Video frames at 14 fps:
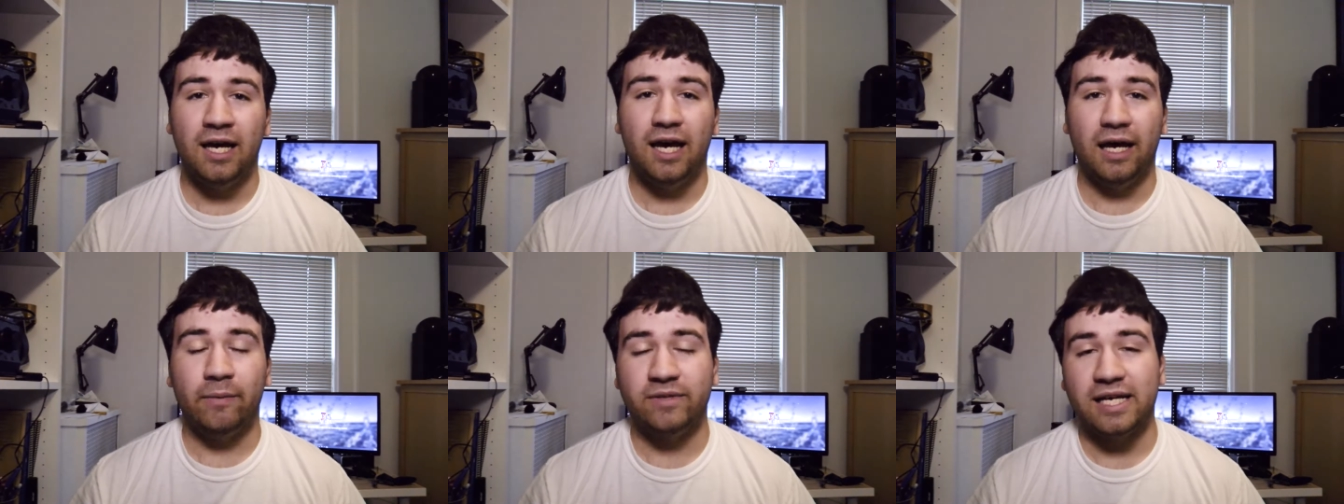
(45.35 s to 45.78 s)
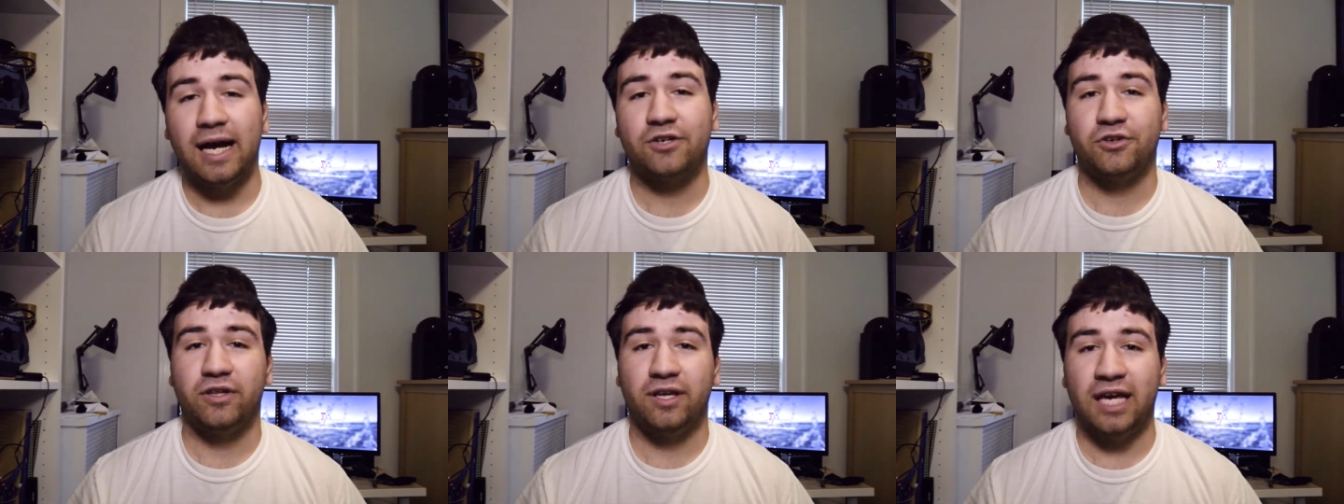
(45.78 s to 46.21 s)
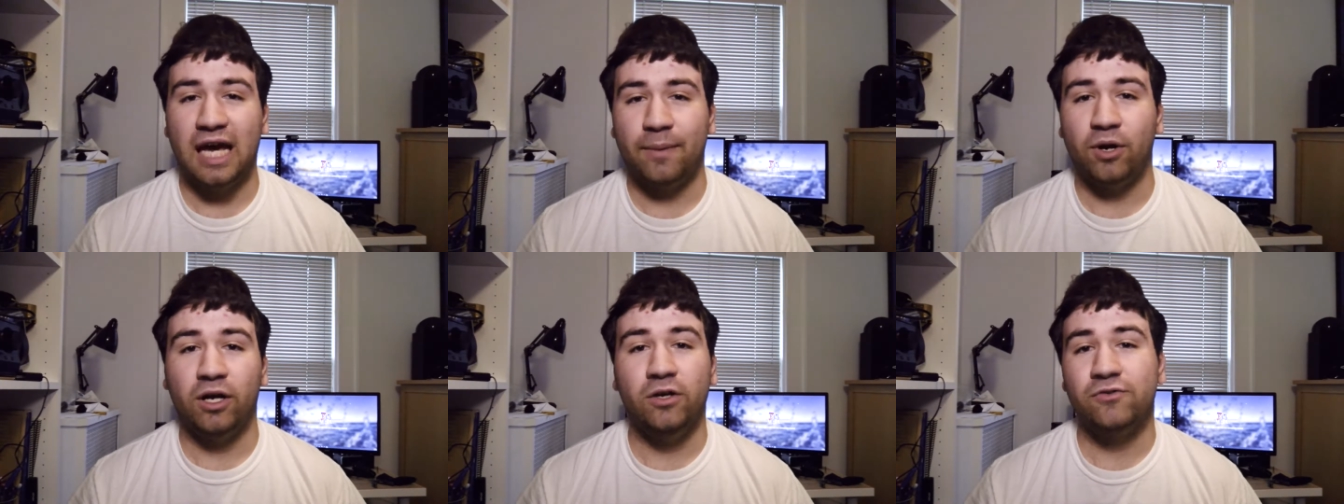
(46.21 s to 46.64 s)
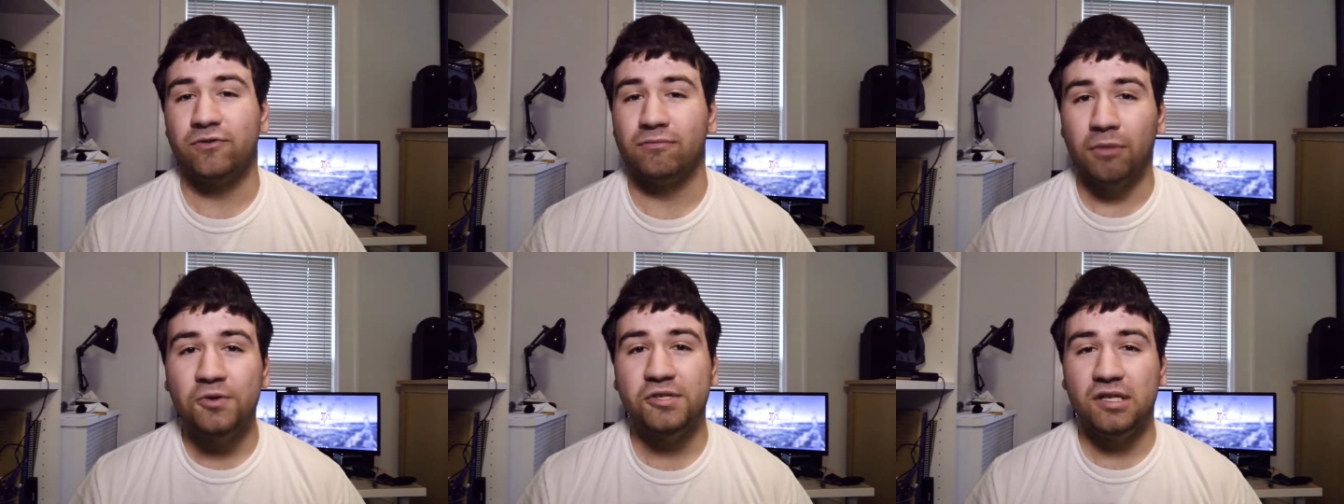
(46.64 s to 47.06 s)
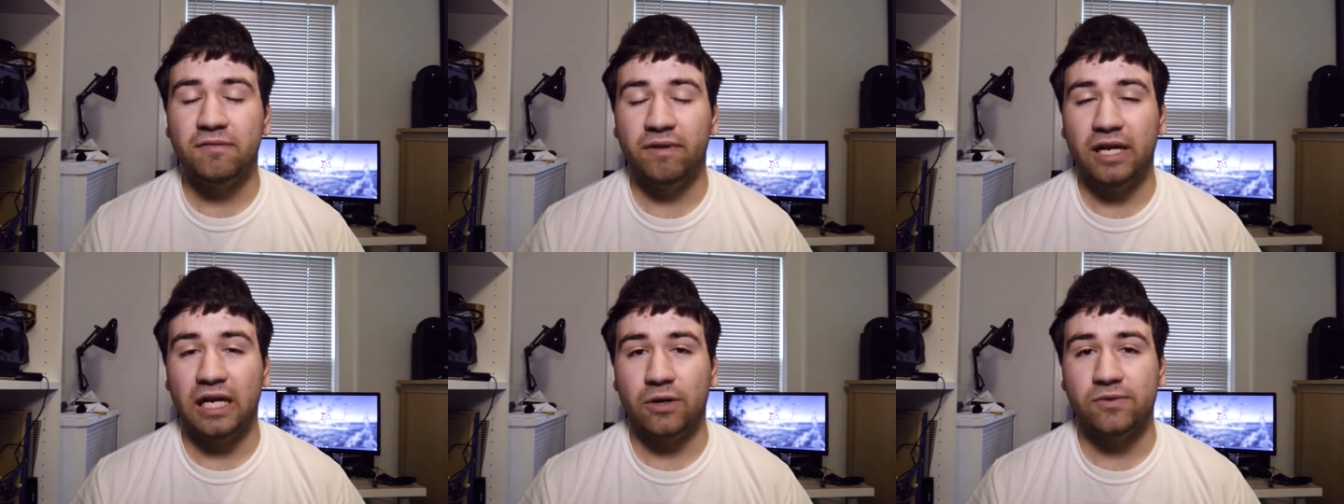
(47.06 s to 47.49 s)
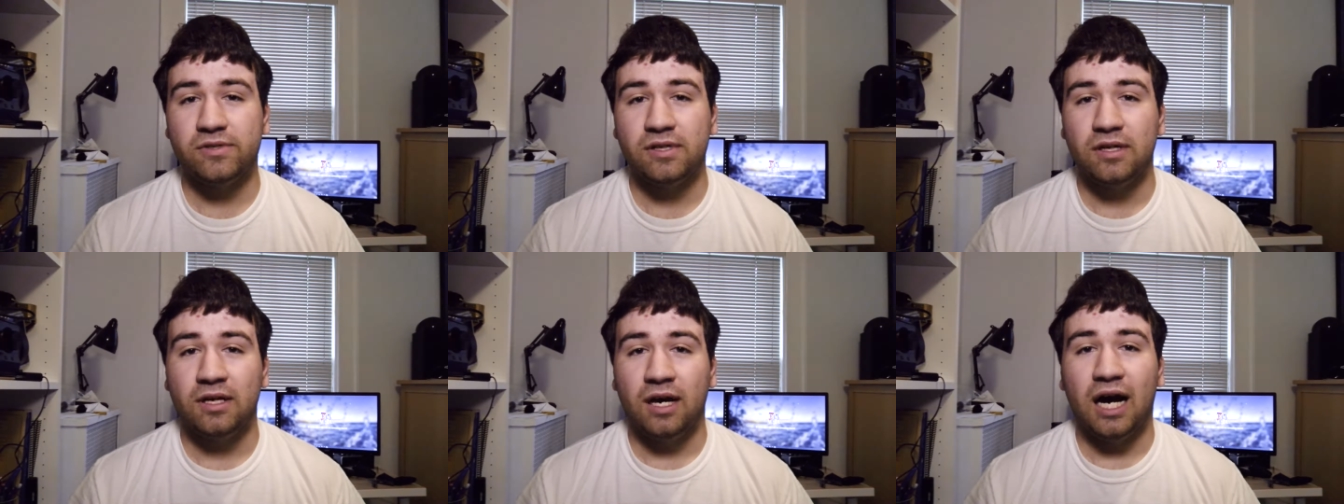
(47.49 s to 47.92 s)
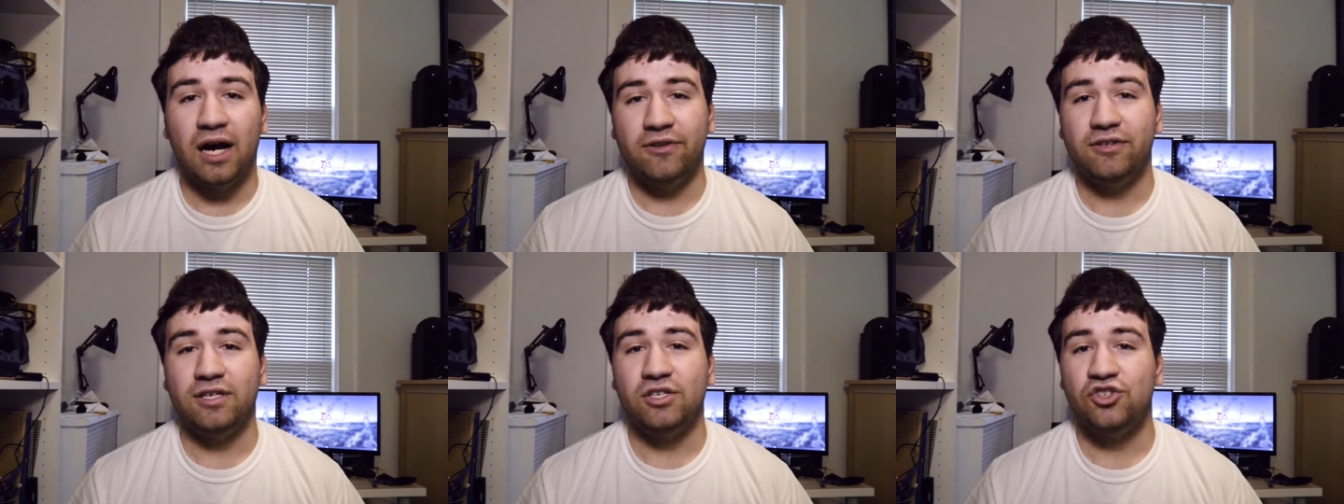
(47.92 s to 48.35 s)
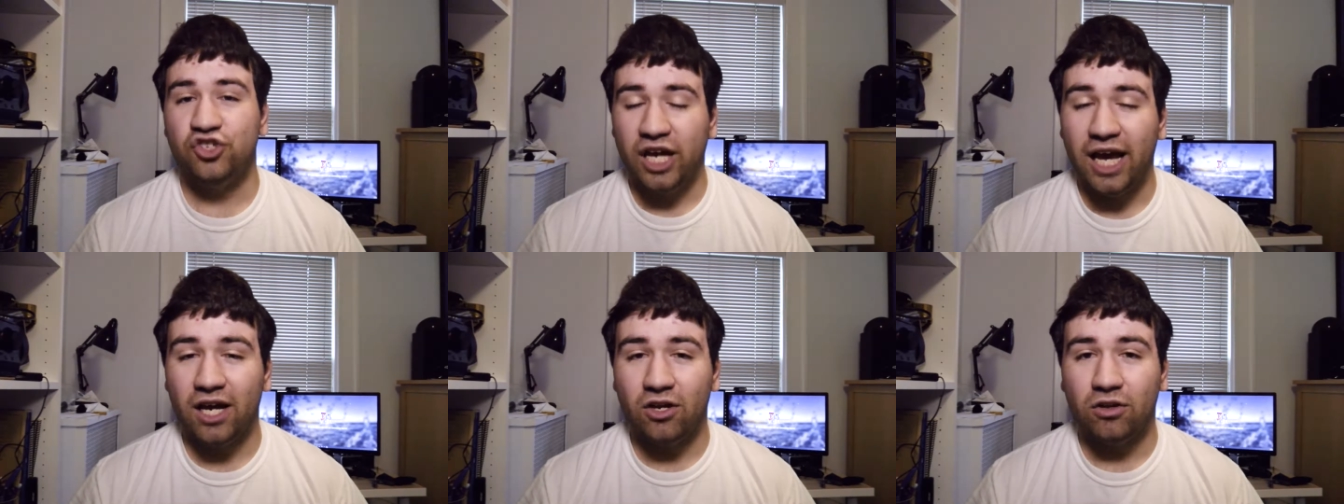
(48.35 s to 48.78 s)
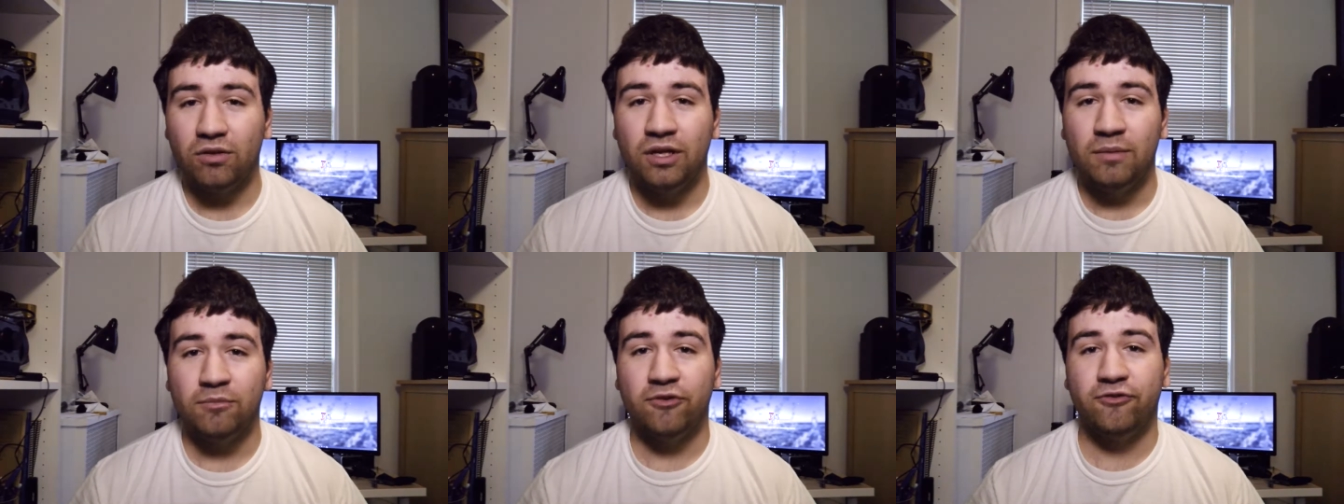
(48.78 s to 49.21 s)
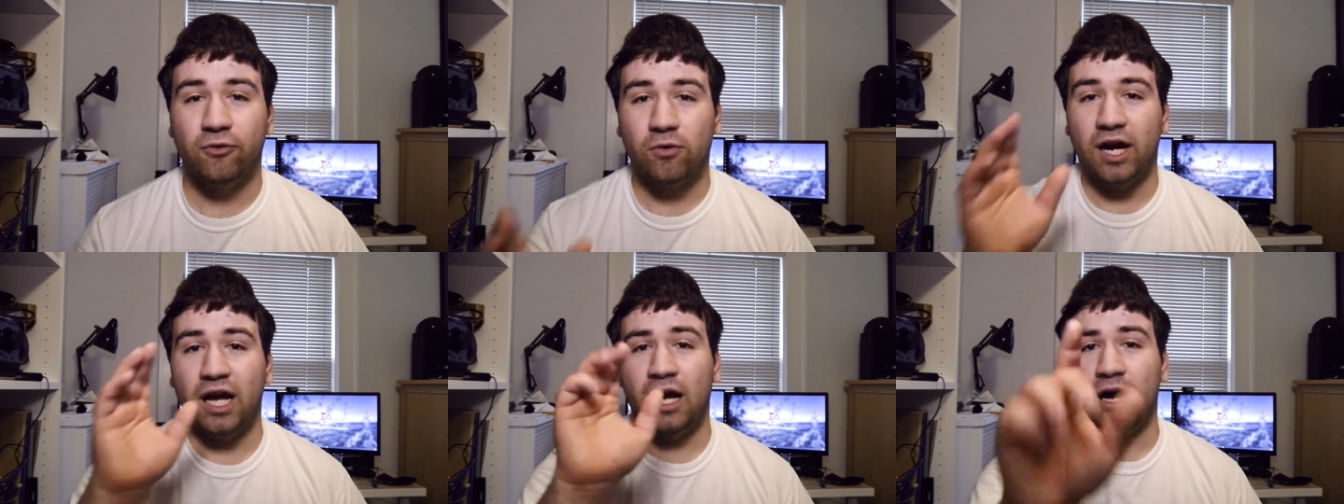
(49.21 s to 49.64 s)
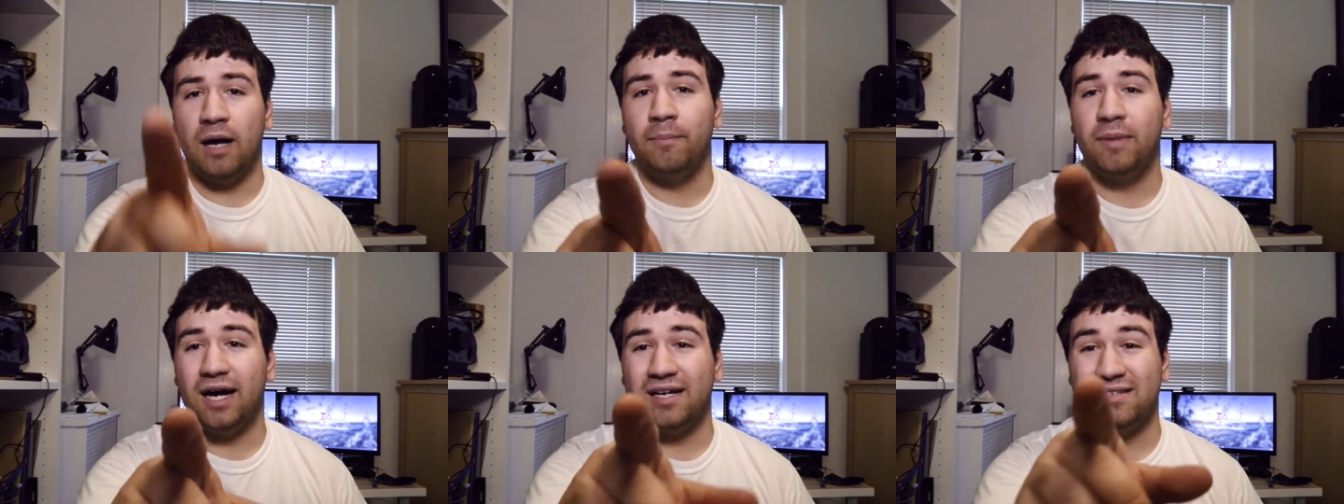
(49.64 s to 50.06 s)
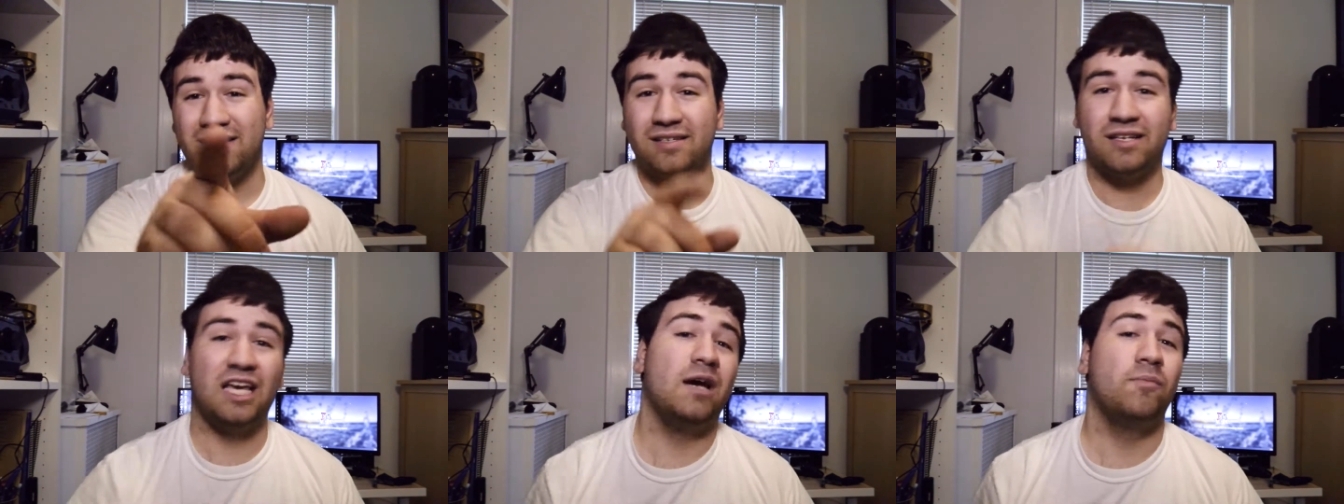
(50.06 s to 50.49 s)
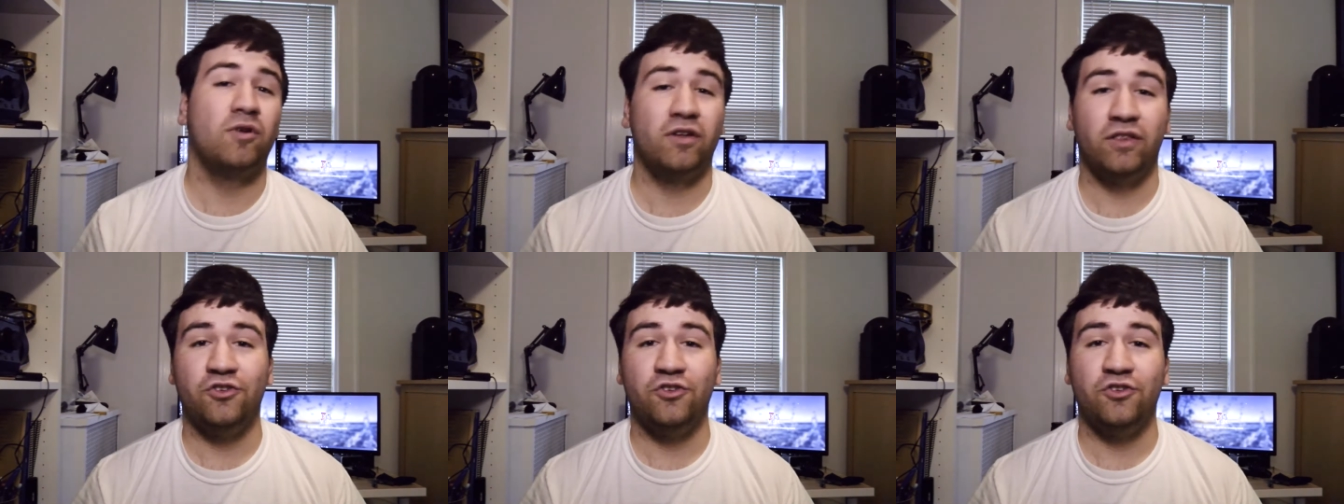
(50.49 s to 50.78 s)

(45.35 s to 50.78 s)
and was actually the camera I used for most of the videos on this channel before I unboxed this camera,